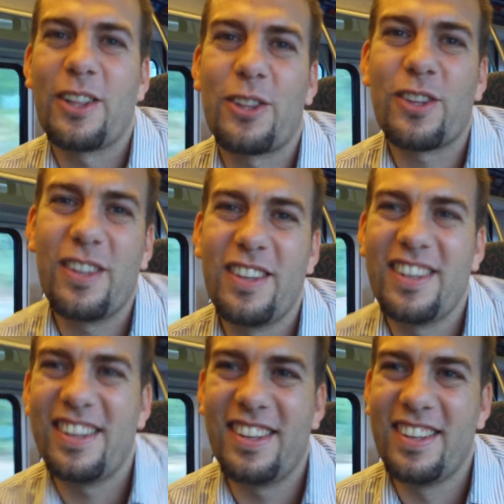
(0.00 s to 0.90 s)
So it was kind of
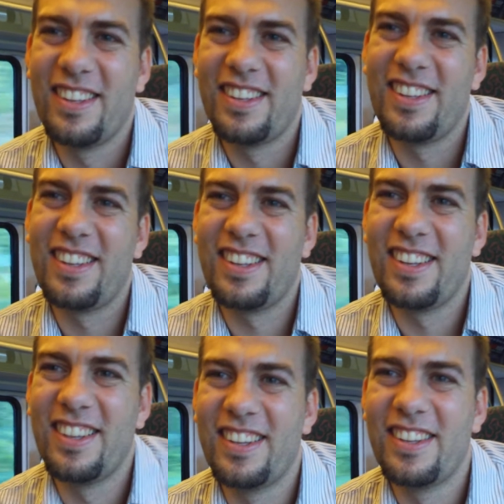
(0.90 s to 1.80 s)
fun. We've been sitting here
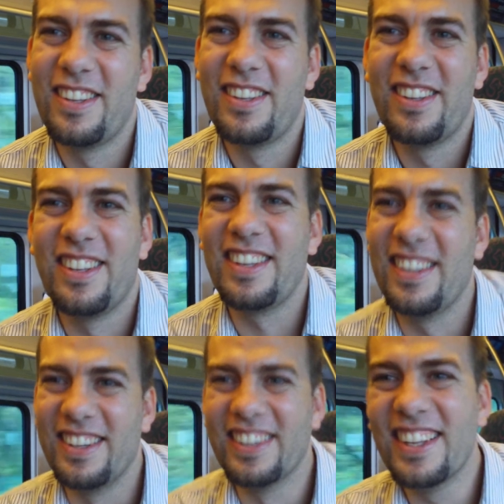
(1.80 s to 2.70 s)
comparing notes. Yeah.